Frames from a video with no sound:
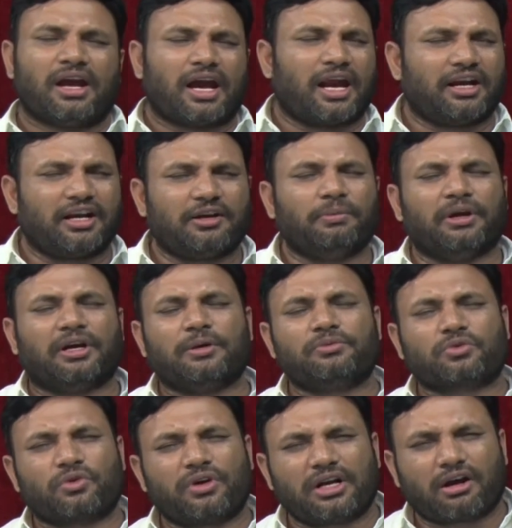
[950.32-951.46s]
and it becomes
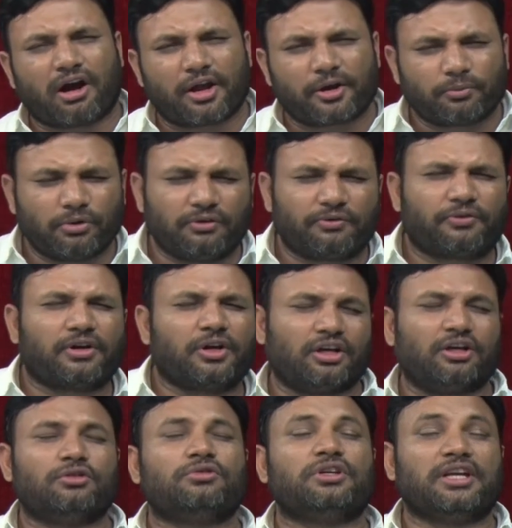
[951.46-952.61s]
quite horrible for
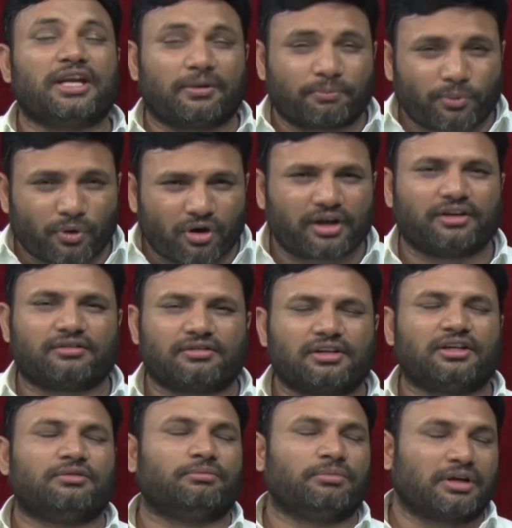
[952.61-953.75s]
university employees
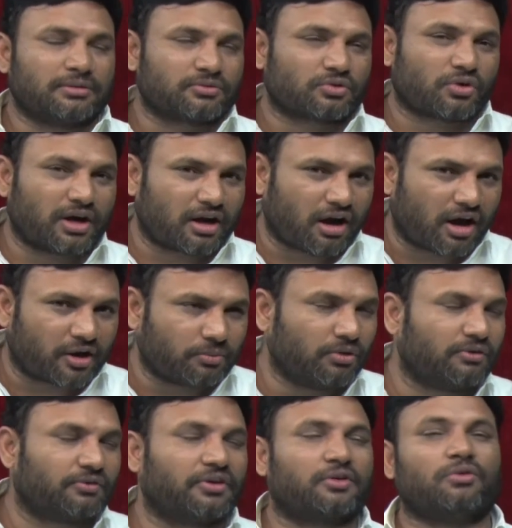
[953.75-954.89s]
it becomes quite
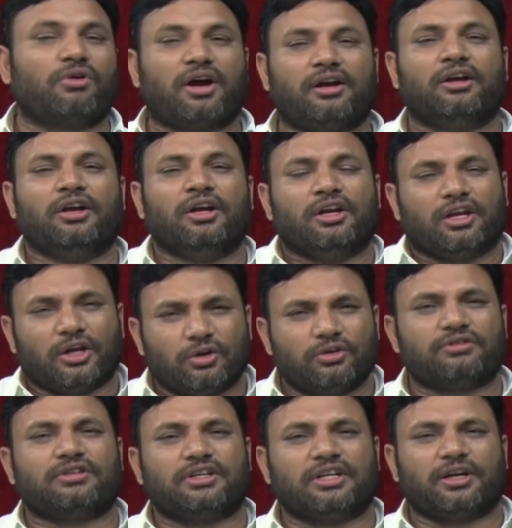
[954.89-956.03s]
horrible for what
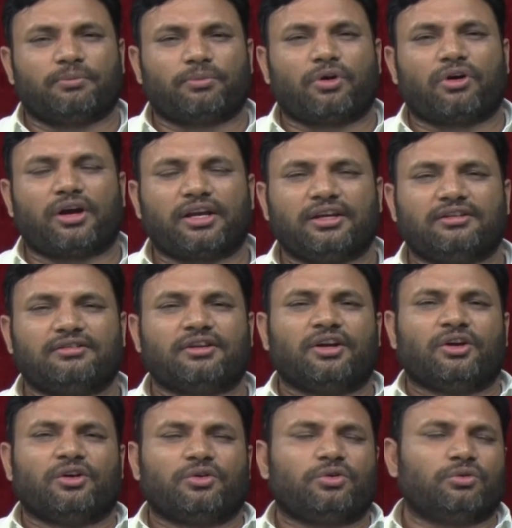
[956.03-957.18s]
university employees
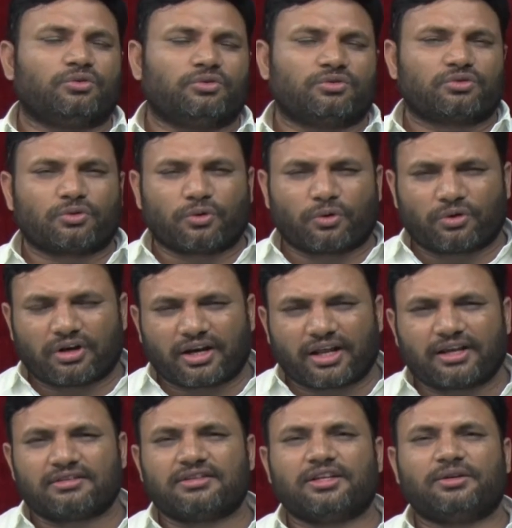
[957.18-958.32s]
to
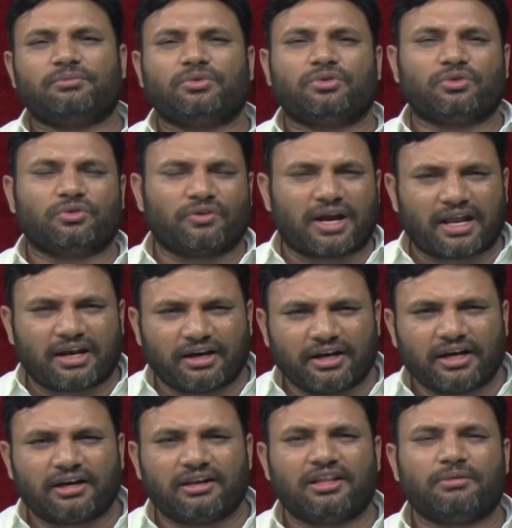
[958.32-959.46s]
scrutinize them to
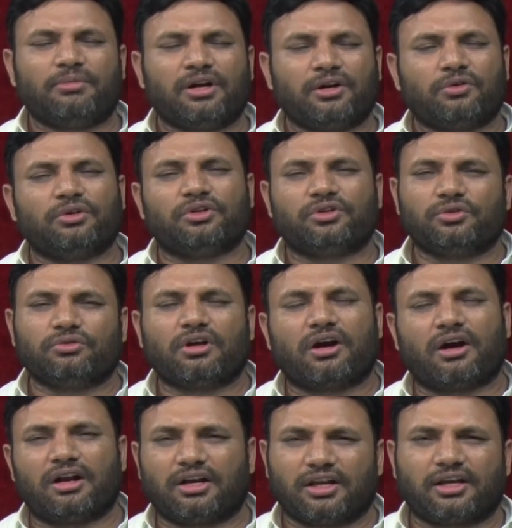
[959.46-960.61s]
validate them and to issue the
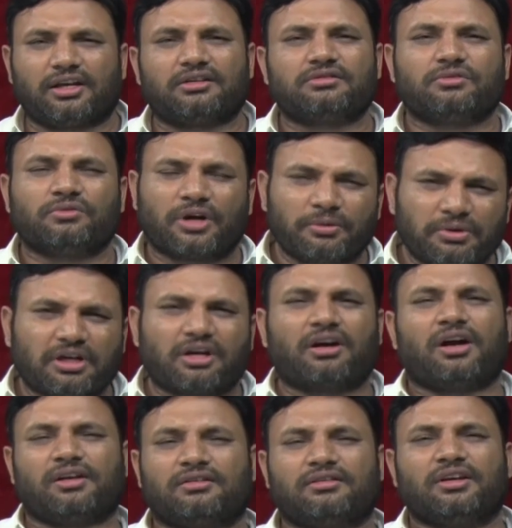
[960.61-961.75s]
hall tickets why
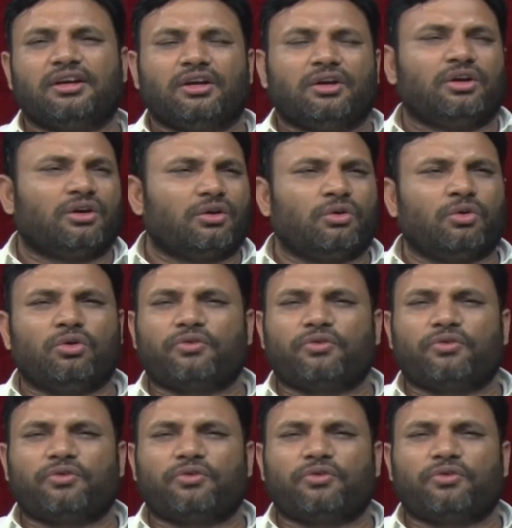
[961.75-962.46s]
because no